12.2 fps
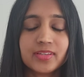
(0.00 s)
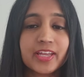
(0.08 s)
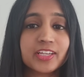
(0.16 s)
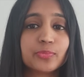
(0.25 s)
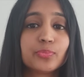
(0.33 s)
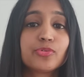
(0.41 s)

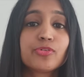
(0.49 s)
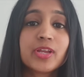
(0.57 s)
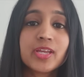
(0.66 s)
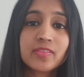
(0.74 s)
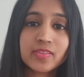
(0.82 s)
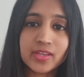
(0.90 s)
like
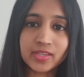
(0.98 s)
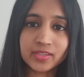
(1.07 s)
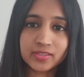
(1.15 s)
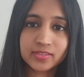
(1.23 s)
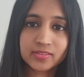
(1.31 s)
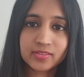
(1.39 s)

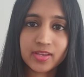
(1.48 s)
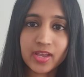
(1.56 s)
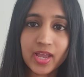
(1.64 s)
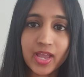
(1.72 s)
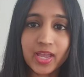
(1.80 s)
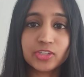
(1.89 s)
breathing
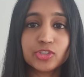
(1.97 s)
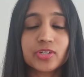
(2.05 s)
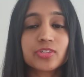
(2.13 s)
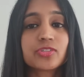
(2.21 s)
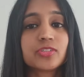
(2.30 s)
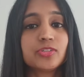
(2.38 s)
and
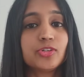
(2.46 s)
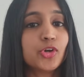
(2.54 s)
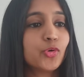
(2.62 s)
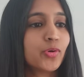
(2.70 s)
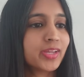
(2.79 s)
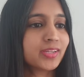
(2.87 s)
just
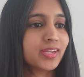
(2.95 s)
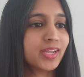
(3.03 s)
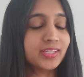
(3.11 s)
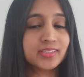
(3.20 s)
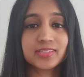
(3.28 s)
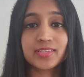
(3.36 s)
knowing
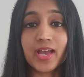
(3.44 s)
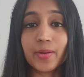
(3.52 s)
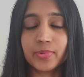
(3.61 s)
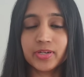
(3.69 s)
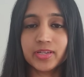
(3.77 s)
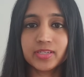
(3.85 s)
it's
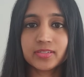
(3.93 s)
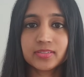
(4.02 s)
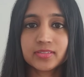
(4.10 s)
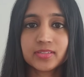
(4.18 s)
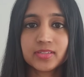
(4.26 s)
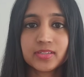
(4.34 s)
happening.